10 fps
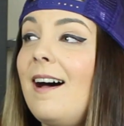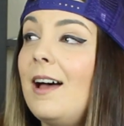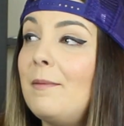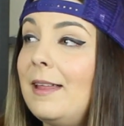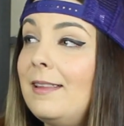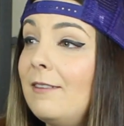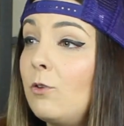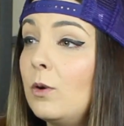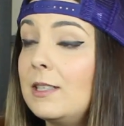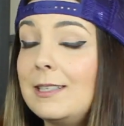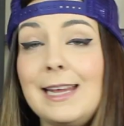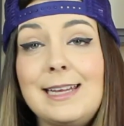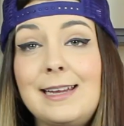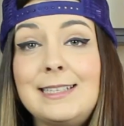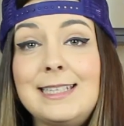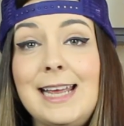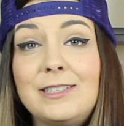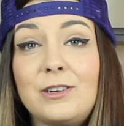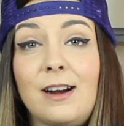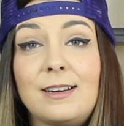And then, of course, The
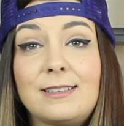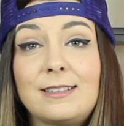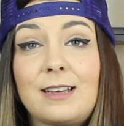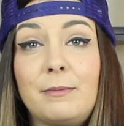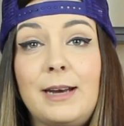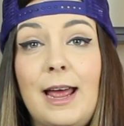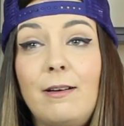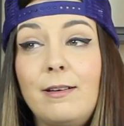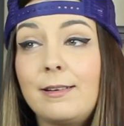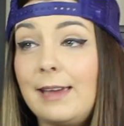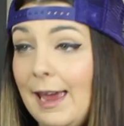Disaster Artist is coming out.